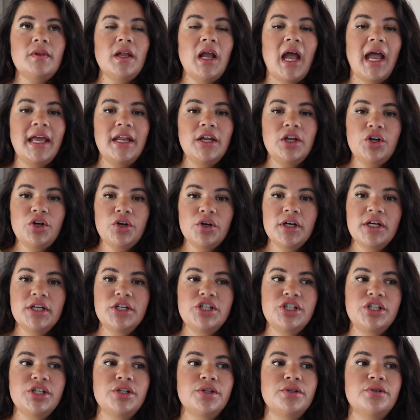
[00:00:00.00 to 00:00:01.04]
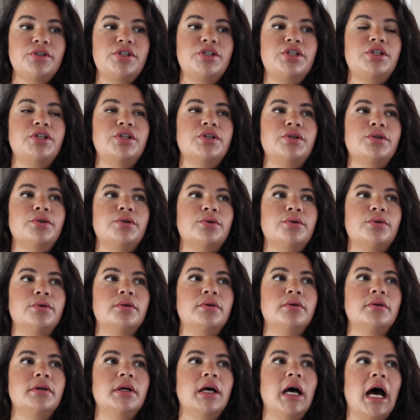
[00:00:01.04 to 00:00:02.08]
I encourage you to
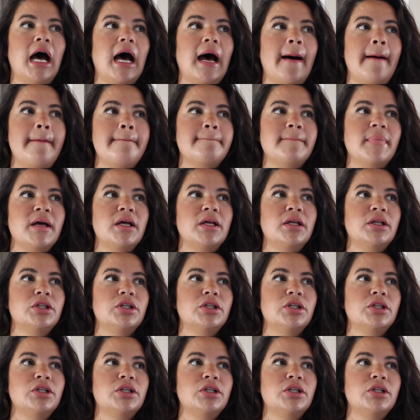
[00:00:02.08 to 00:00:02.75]
um,